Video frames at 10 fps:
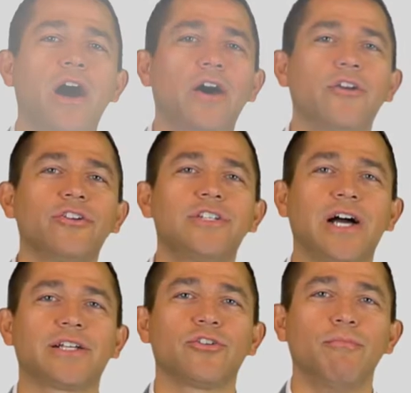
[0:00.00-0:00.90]
honor
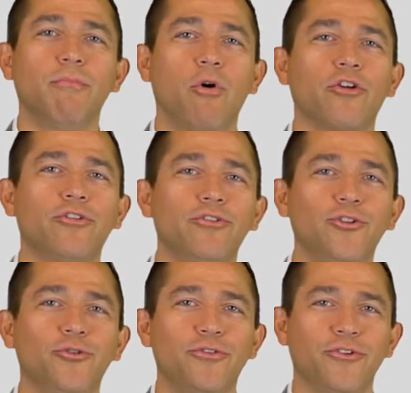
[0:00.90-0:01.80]
Dr. Martin
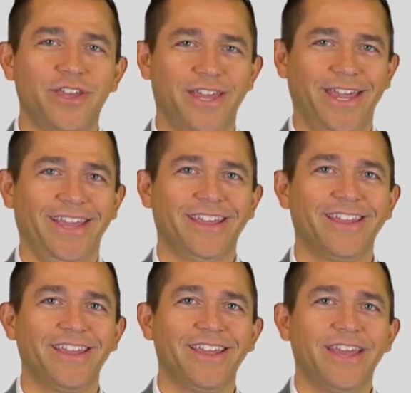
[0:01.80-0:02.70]
Luther King.
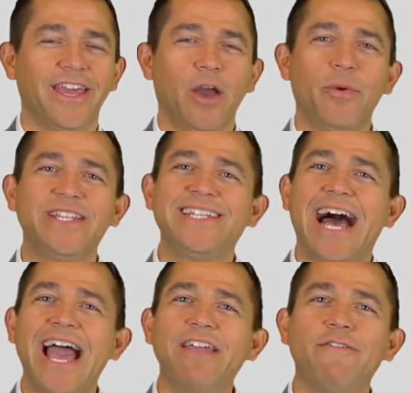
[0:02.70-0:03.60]
And we
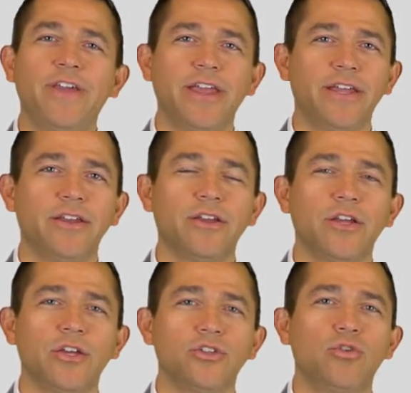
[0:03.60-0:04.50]
dive in
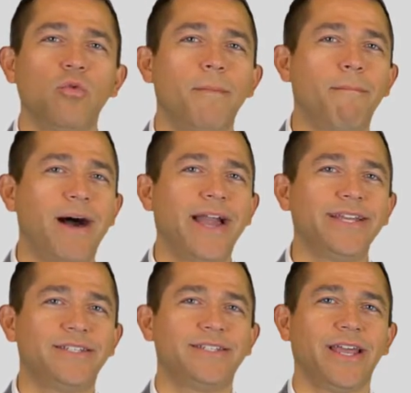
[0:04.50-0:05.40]
to a
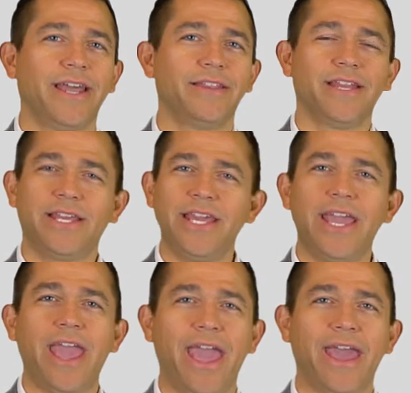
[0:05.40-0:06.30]
mindset that he
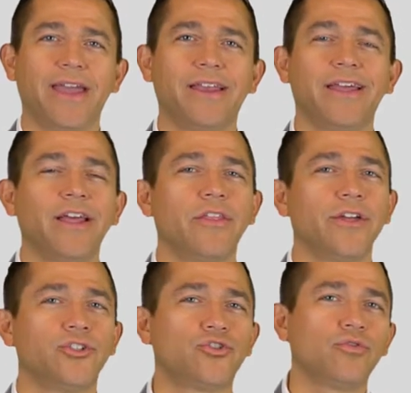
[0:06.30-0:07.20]
had
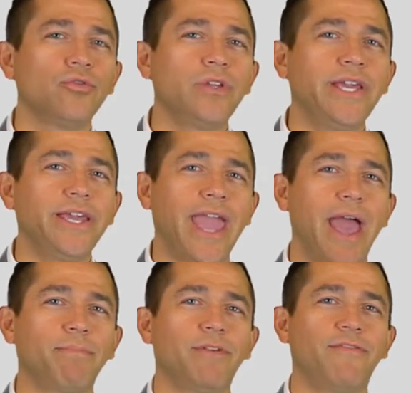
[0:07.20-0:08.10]
that truly
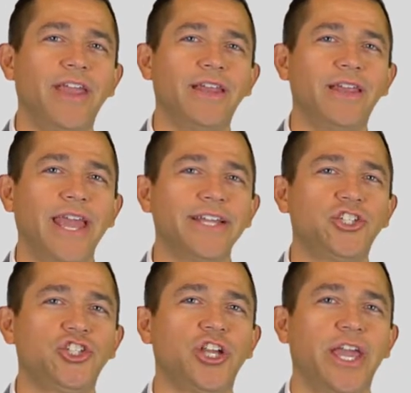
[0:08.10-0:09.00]
captivated and
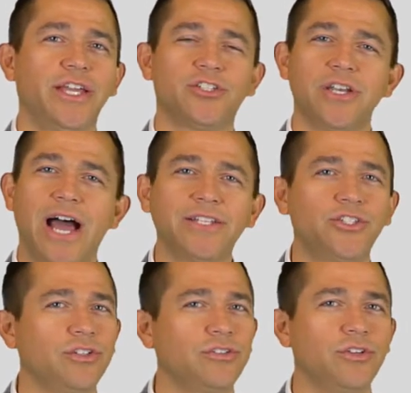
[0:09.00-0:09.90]
changed not
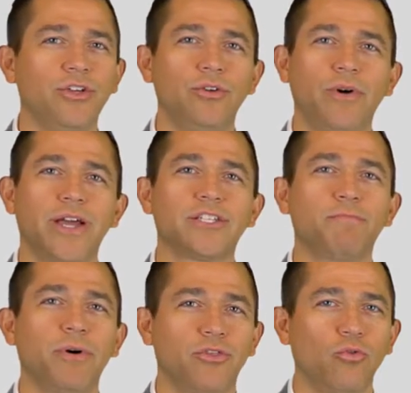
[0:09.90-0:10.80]
just the US,
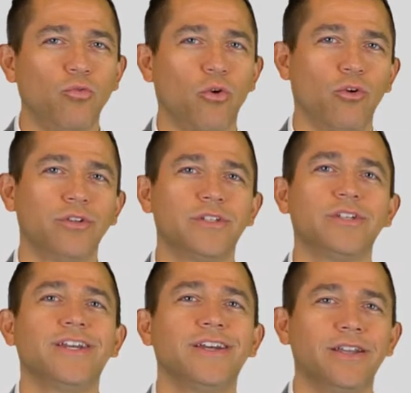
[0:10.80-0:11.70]
but the world.
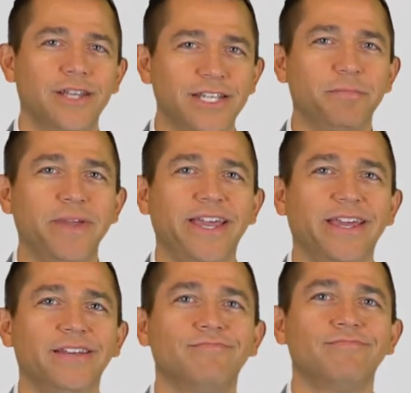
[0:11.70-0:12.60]
Let's
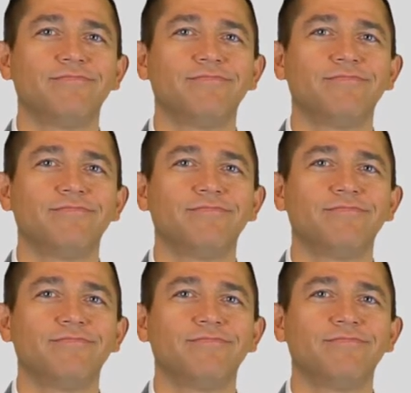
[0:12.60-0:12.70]
begin.